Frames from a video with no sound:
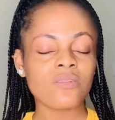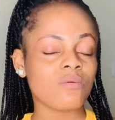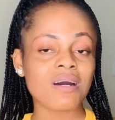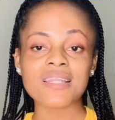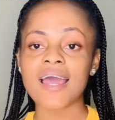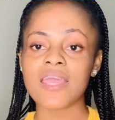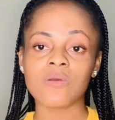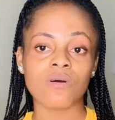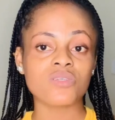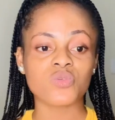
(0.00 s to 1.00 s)
No matter how
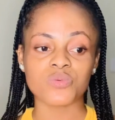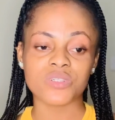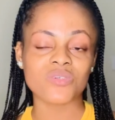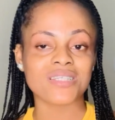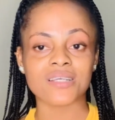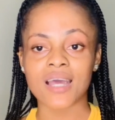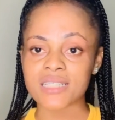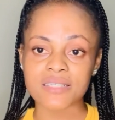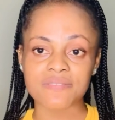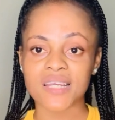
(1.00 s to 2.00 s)
you want to reduce the
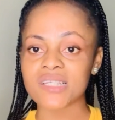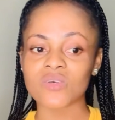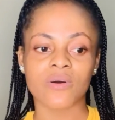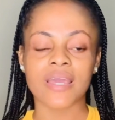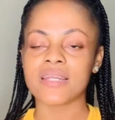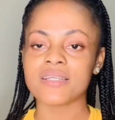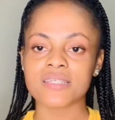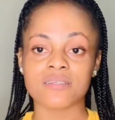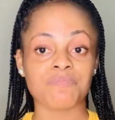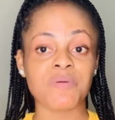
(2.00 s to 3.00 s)
activeness or anything.